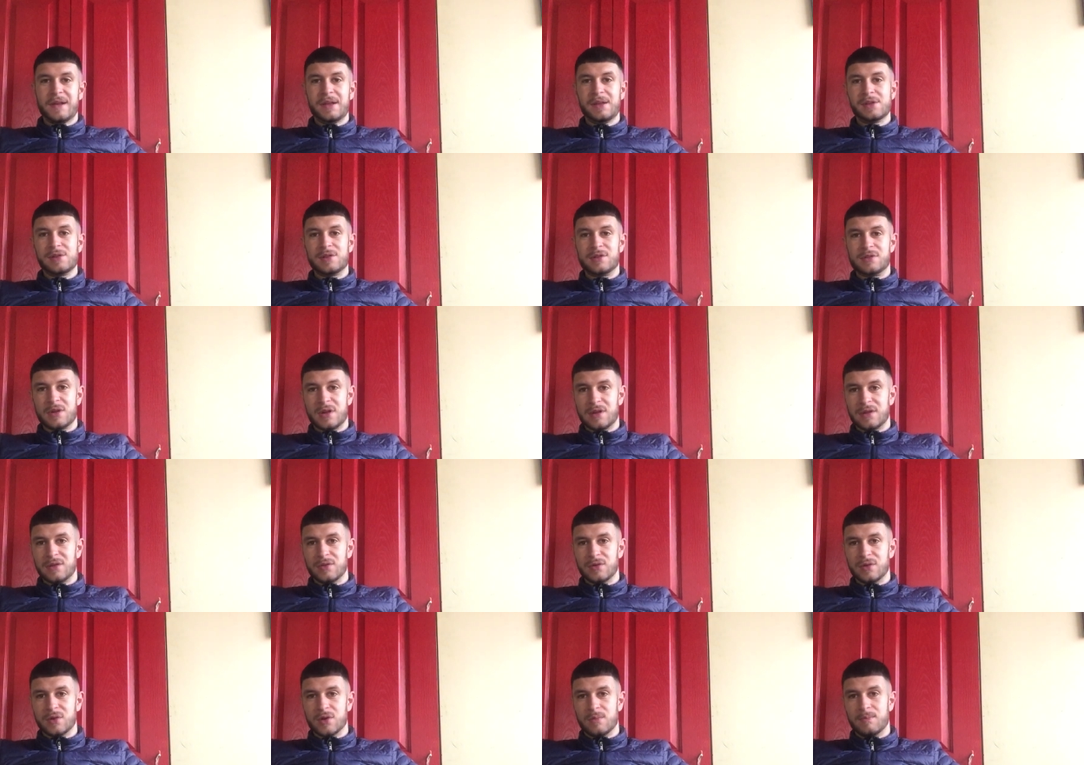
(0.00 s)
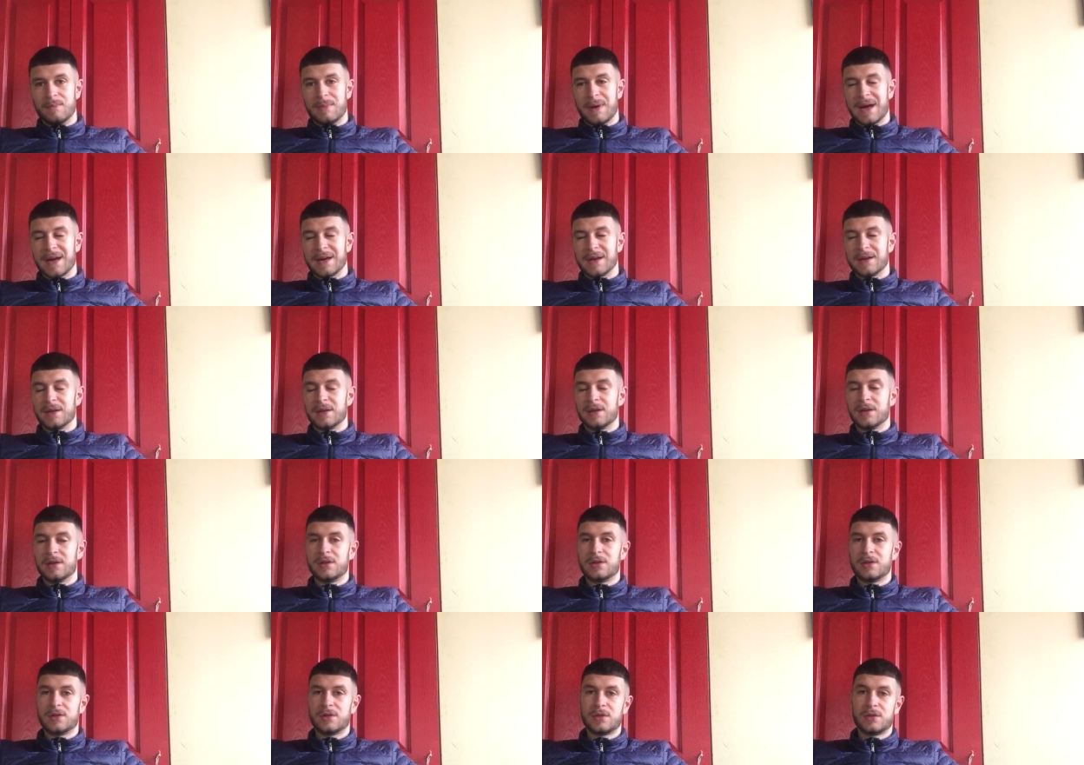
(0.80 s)
Your strength will come back
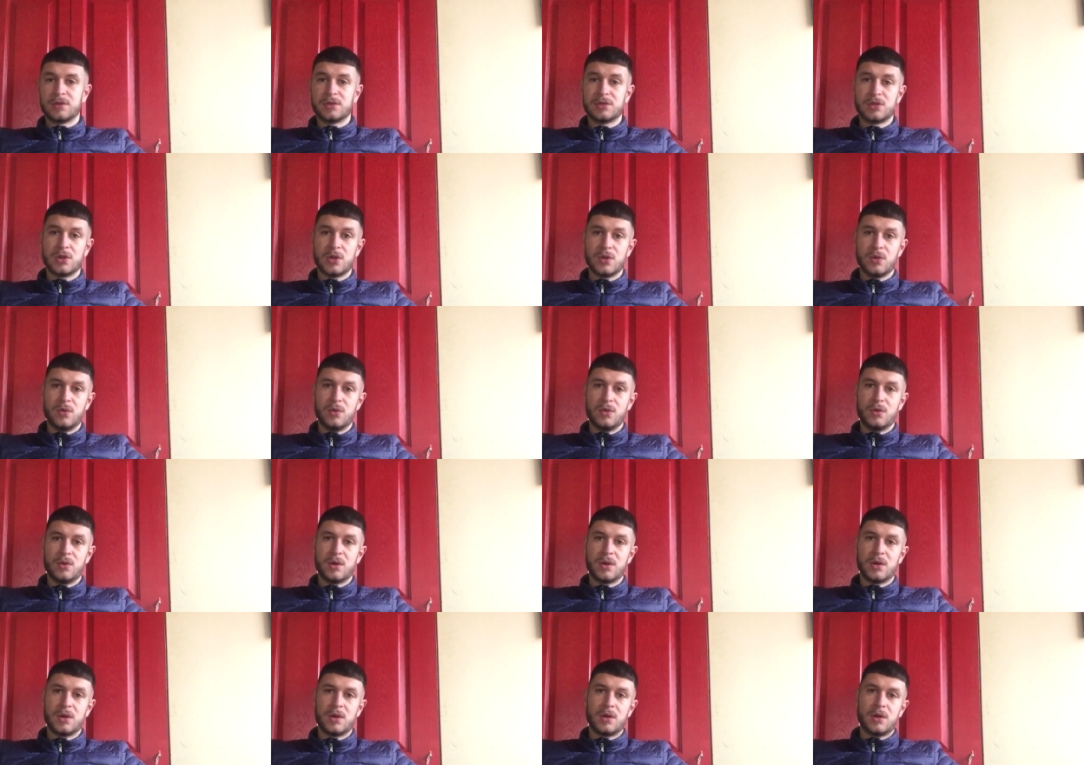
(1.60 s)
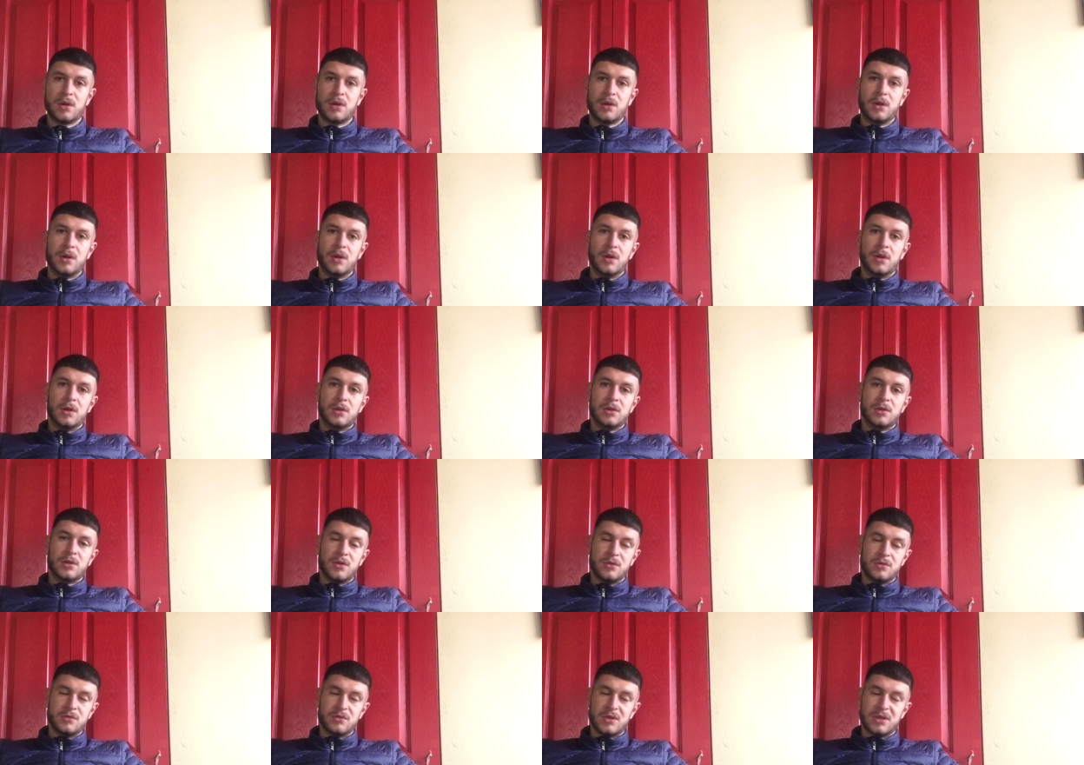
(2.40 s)
soon.
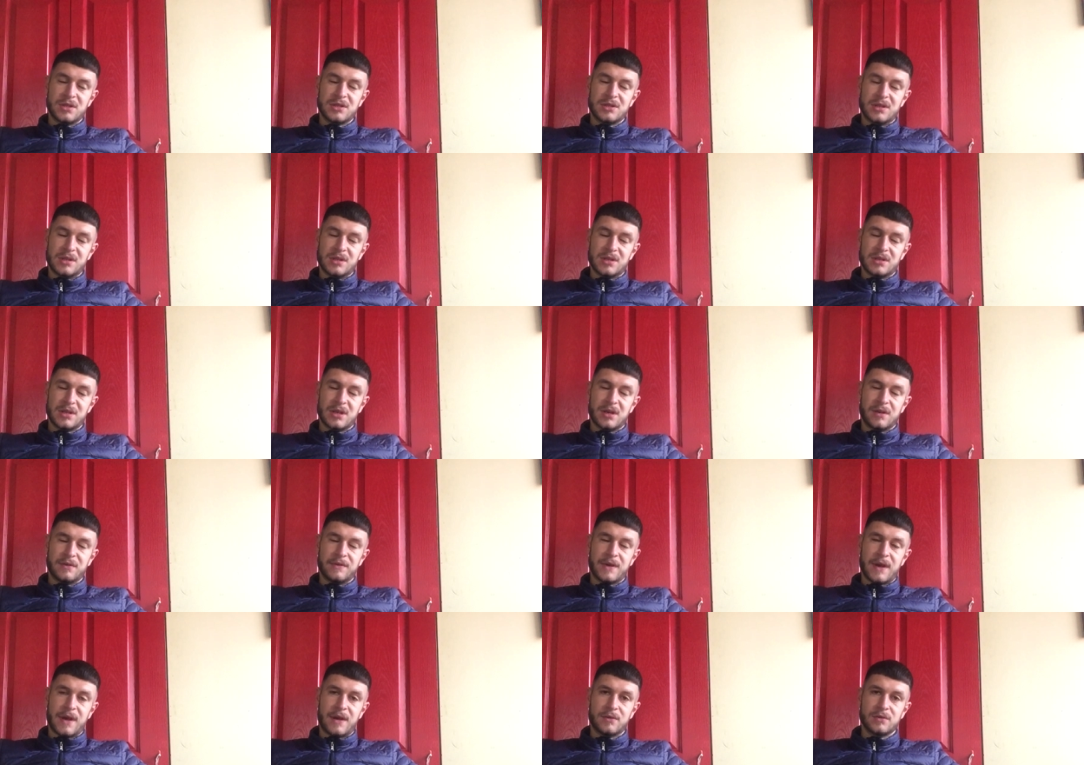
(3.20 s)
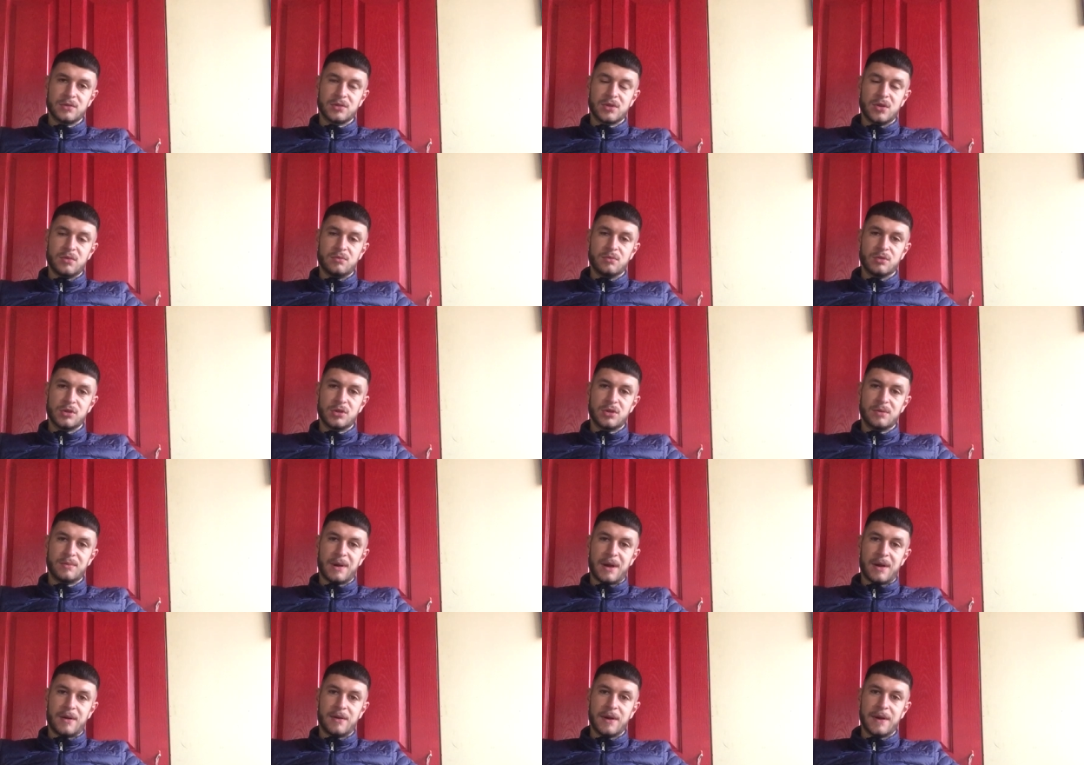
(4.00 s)
Don't stress yourself out too much
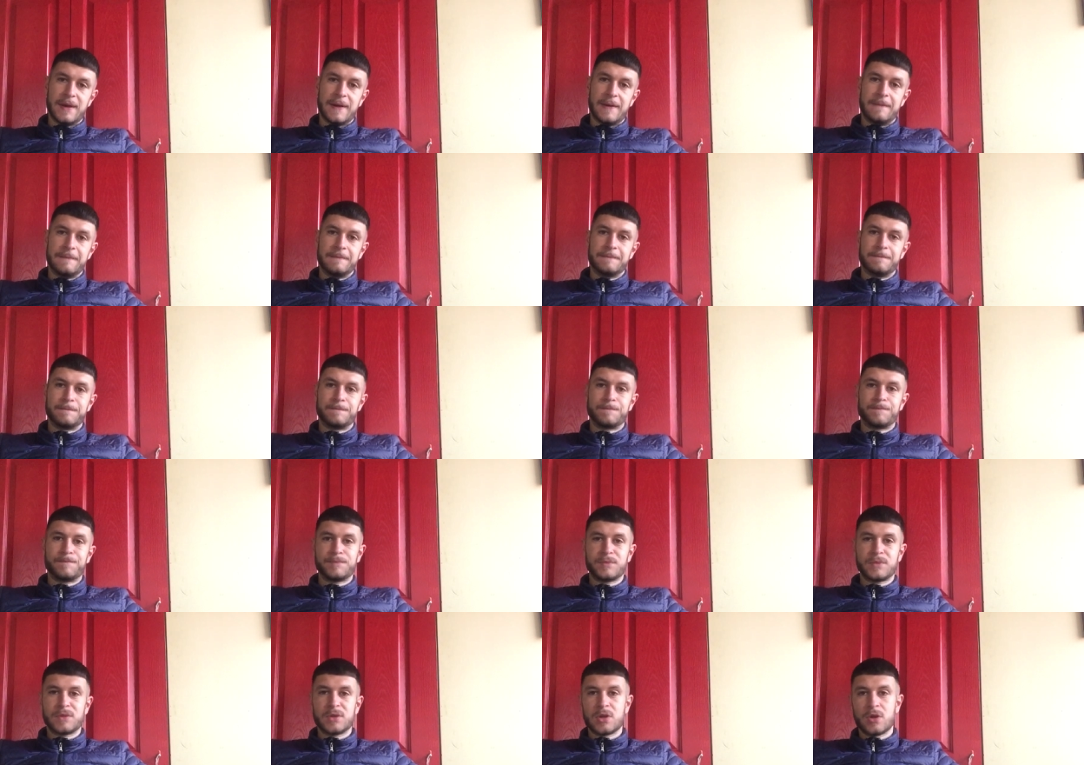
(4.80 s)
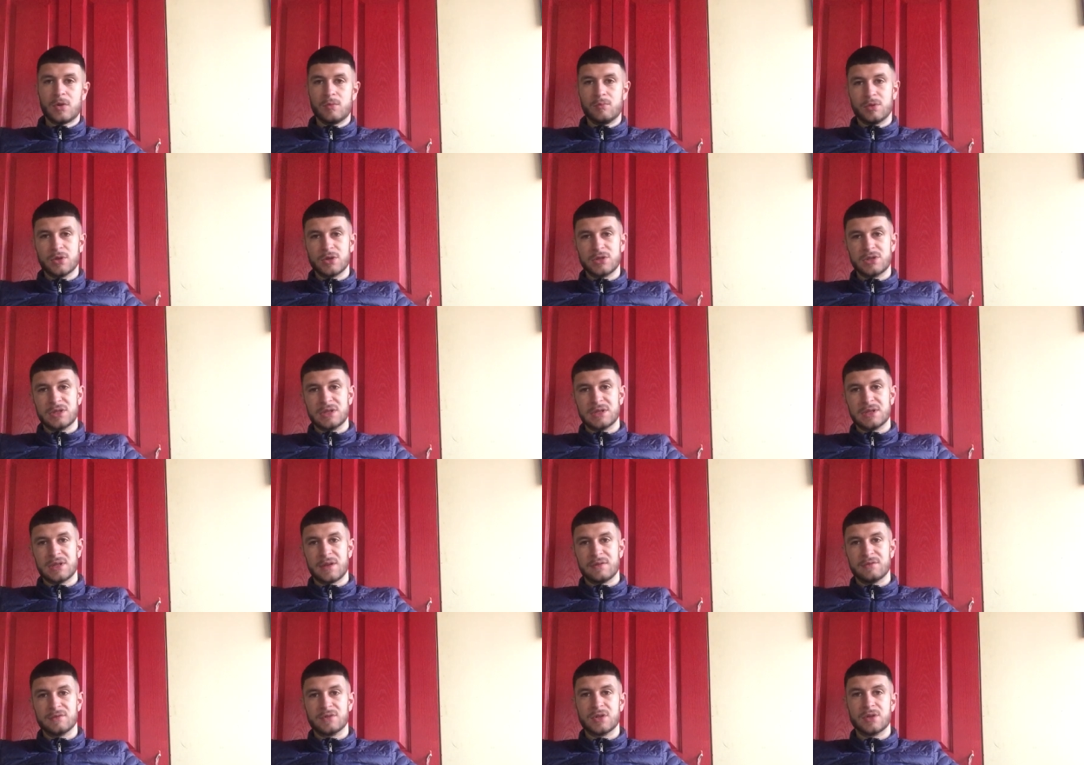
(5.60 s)
about it. Don't push
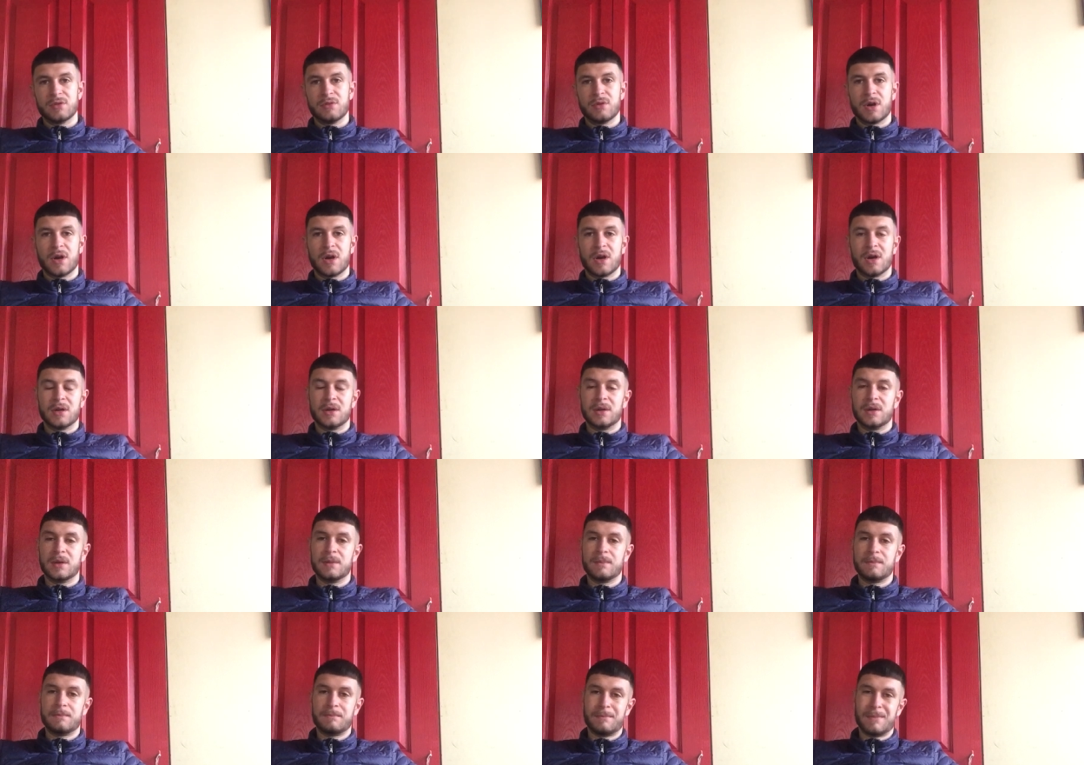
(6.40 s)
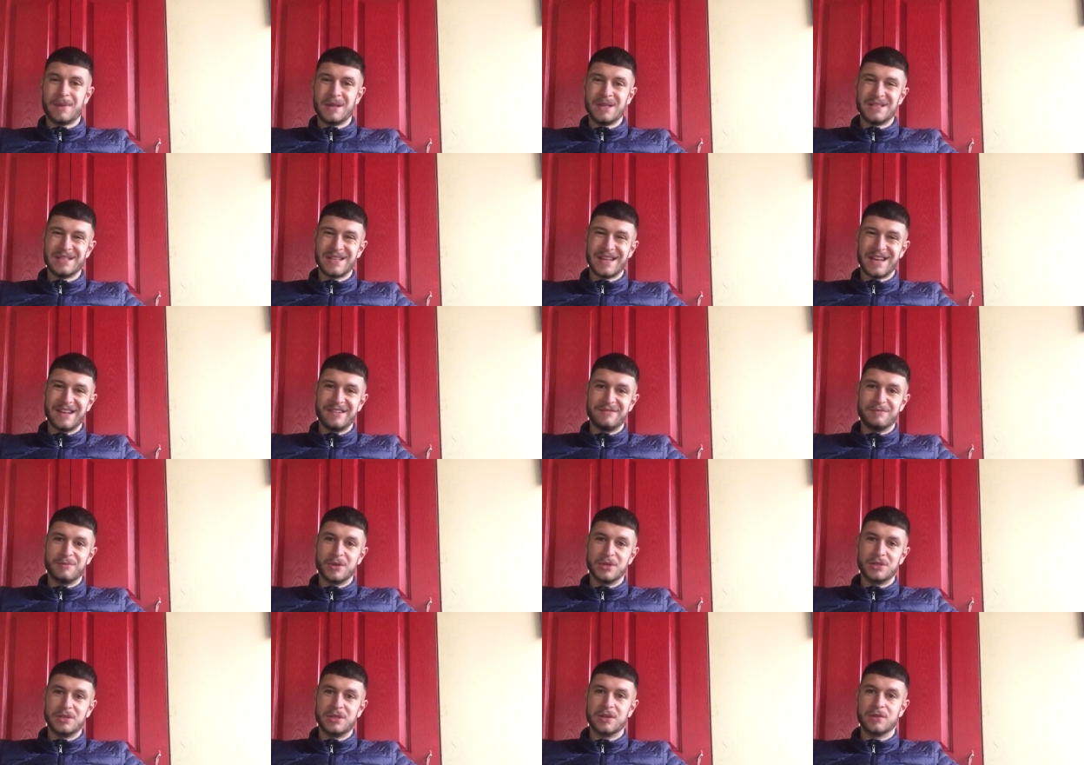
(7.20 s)
yourself too hard. Be safe,
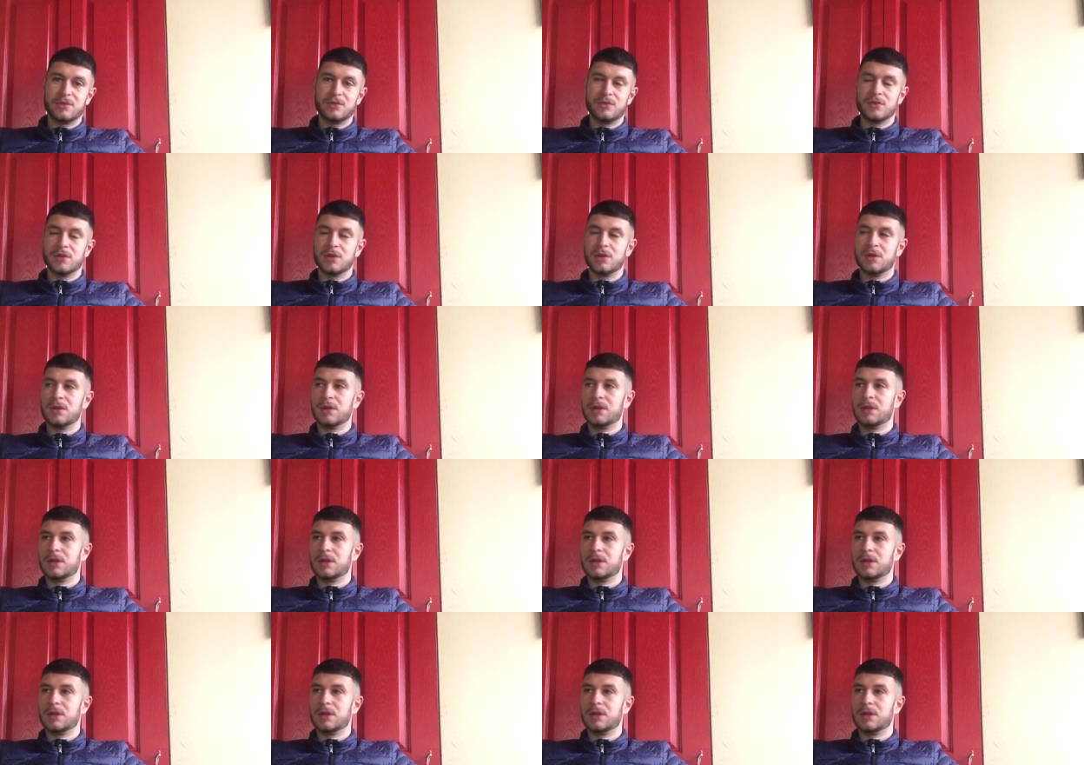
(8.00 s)
my children.